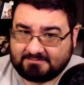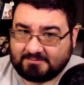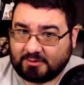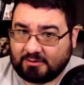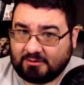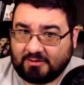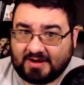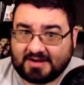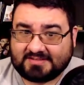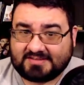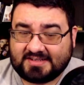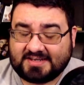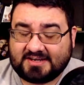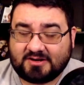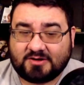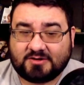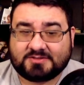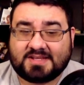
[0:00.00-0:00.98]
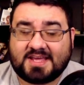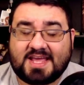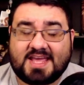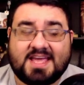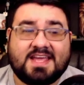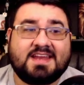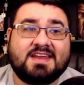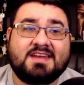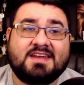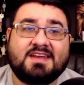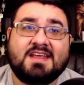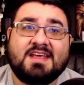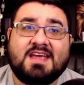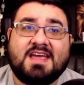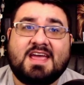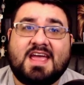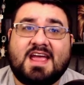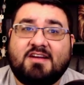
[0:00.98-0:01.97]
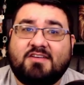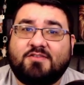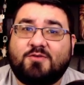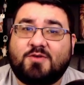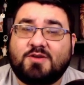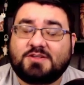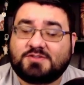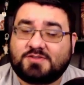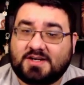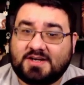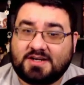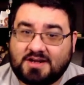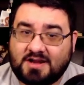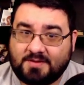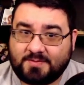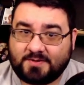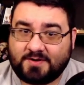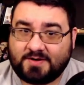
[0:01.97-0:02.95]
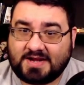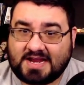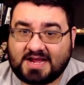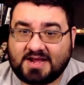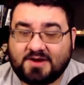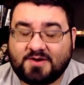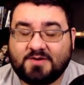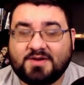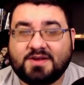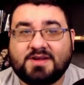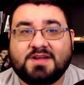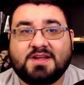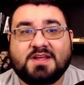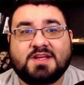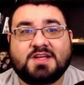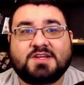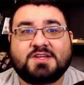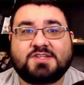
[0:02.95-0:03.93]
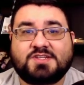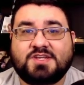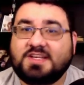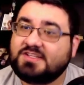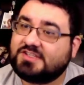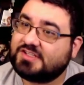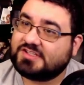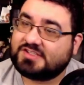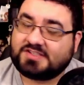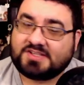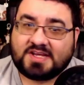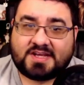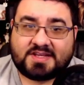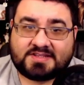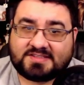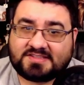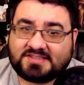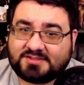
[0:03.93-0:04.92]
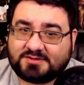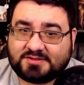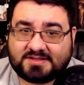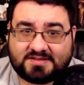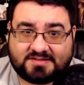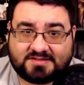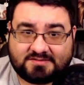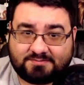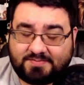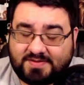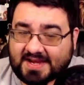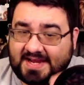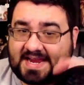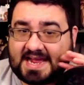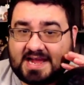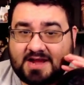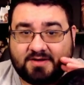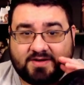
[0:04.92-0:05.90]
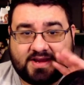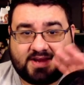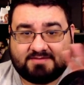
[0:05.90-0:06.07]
crazy girl's head, and everyone's trying to calm her down, and she's just spitting out